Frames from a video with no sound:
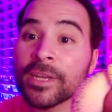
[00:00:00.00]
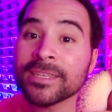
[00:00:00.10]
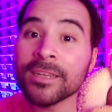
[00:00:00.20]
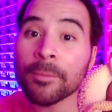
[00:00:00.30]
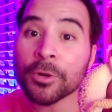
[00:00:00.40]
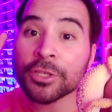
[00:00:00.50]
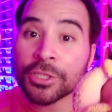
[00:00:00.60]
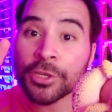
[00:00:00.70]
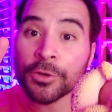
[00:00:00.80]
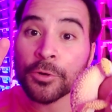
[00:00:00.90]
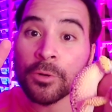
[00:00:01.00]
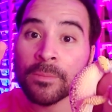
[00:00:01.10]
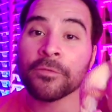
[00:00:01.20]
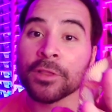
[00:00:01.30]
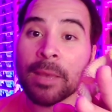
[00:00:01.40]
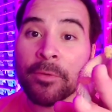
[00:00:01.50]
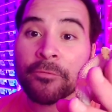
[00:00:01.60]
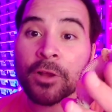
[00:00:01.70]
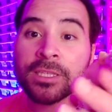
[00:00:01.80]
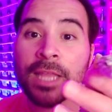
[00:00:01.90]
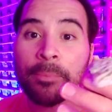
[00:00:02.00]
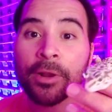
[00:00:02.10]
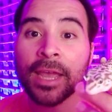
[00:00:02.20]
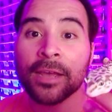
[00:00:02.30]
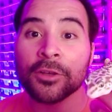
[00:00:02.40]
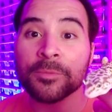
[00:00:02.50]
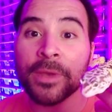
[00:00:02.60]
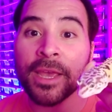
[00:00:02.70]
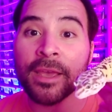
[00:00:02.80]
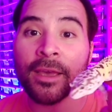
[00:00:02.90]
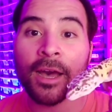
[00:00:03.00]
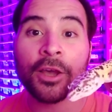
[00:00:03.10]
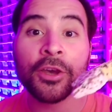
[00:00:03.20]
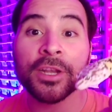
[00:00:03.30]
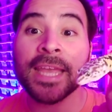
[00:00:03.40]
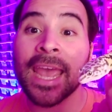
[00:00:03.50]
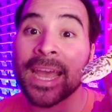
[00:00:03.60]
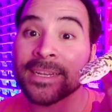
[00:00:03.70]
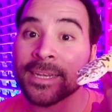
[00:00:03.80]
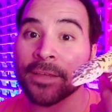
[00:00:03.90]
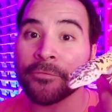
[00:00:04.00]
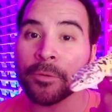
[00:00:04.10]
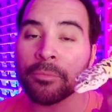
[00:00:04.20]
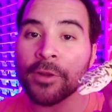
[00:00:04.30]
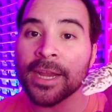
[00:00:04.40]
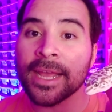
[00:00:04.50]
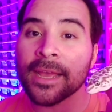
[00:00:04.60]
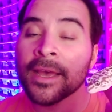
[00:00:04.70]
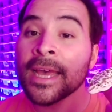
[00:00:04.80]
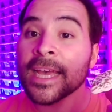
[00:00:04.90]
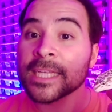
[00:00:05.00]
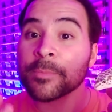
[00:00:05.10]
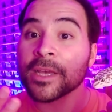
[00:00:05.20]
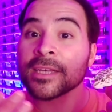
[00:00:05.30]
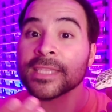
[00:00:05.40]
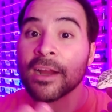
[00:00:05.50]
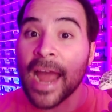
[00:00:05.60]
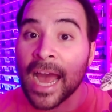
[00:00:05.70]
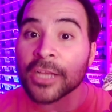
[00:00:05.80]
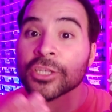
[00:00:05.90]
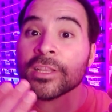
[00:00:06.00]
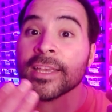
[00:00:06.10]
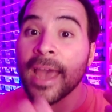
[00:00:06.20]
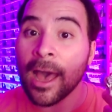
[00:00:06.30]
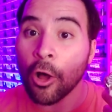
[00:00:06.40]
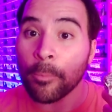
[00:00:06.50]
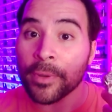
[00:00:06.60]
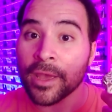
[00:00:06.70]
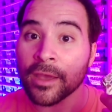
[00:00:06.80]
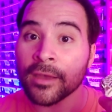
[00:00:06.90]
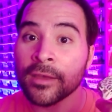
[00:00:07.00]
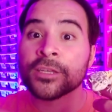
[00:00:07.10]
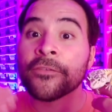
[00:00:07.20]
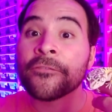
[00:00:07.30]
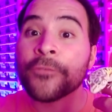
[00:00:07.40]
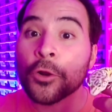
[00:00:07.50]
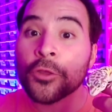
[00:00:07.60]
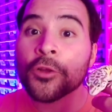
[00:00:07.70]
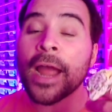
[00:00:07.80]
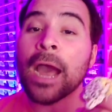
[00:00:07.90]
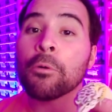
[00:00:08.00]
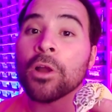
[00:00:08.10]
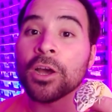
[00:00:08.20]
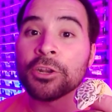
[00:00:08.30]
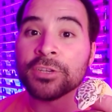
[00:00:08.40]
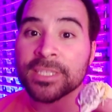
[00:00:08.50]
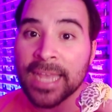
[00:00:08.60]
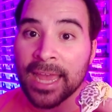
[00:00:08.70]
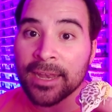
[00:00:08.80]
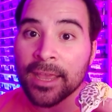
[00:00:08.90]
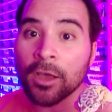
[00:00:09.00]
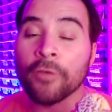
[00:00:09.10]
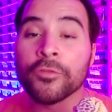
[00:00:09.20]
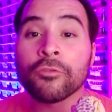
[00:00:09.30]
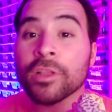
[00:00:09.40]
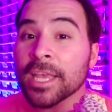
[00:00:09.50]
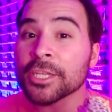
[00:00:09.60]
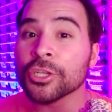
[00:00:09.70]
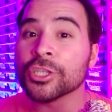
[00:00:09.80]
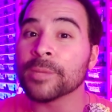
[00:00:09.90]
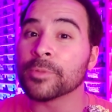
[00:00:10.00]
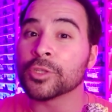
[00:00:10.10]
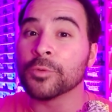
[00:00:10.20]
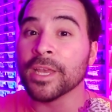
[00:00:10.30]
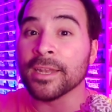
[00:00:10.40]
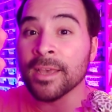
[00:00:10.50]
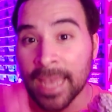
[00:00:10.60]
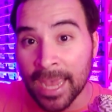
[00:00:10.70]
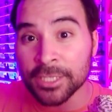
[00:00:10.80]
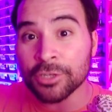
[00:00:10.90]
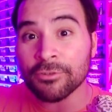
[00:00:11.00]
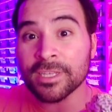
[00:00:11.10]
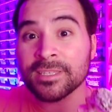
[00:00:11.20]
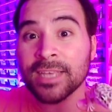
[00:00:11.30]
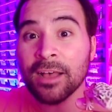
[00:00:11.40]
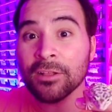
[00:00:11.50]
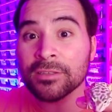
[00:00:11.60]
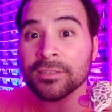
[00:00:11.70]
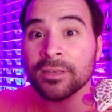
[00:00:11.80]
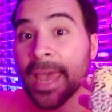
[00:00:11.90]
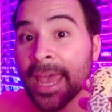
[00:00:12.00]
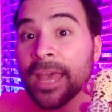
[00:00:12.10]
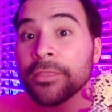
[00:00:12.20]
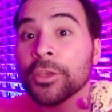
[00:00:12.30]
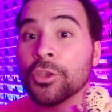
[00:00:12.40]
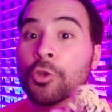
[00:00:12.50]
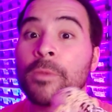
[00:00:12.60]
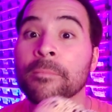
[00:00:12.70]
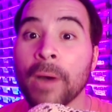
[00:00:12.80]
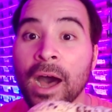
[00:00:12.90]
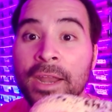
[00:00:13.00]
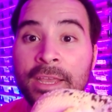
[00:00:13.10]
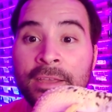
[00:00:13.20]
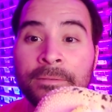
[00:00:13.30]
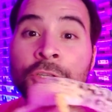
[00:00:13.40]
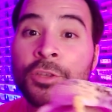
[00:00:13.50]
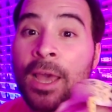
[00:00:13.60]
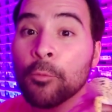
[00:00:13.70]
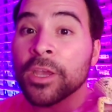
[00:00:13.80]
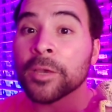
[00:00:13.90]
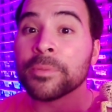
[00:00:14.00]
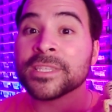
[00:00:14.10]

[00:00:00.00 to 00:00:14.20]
reason number two for lemon frost leopard geckos being a good candidate for breeding is because they're actually helping to further our understanding of the relationship between cancerous cells and the human body so that we could